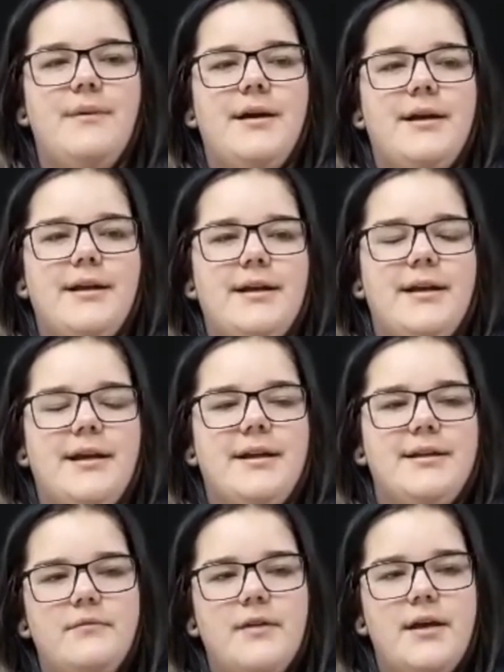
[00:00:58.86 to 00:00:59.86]
aunt
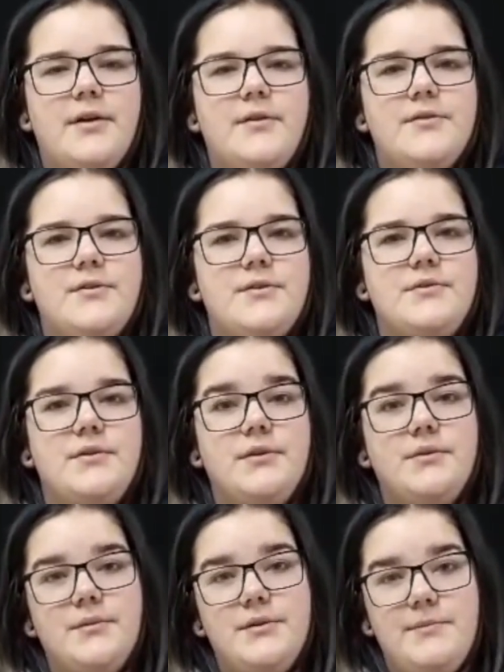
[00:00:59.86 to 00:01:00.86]
had also
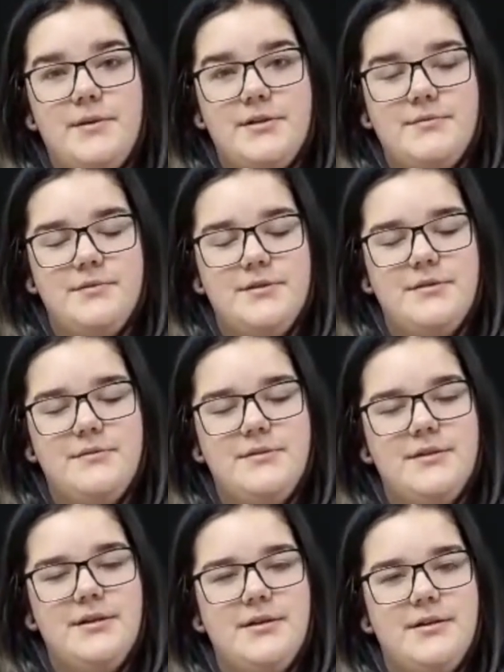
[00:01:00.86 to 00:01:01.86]
struggled with depression when she was
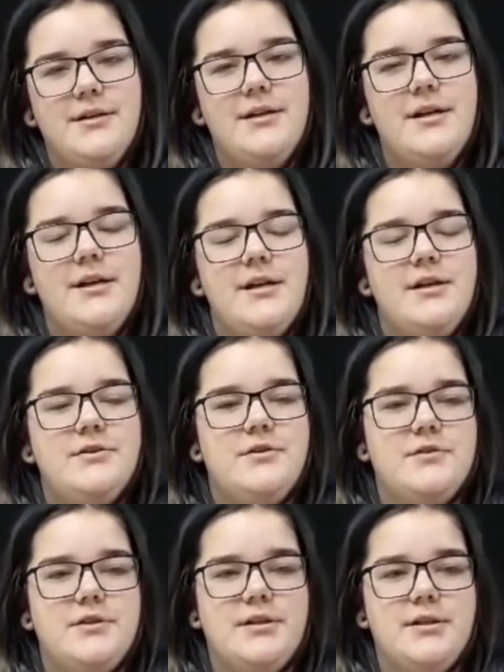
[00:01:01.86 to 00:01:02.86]
young, so
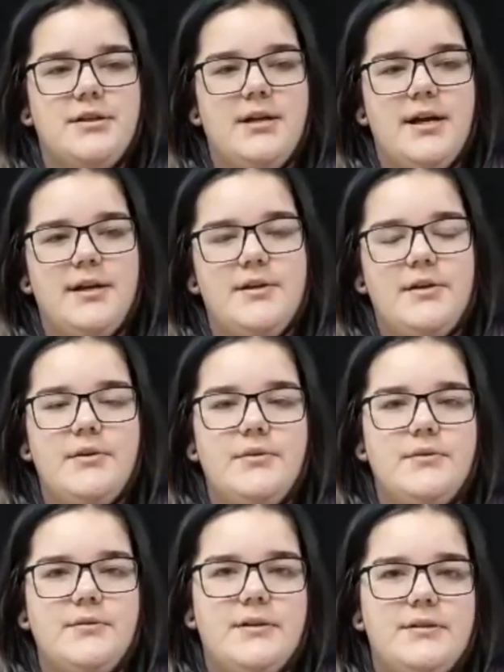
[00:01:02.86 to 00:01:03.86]
she kind of knew,
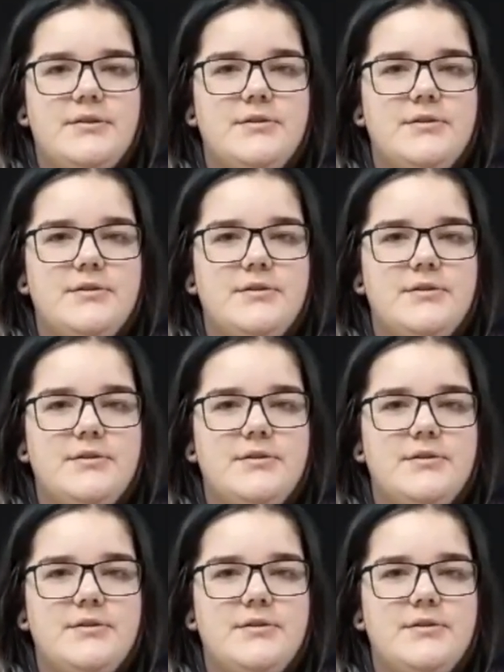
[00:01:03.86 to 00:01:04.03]
and so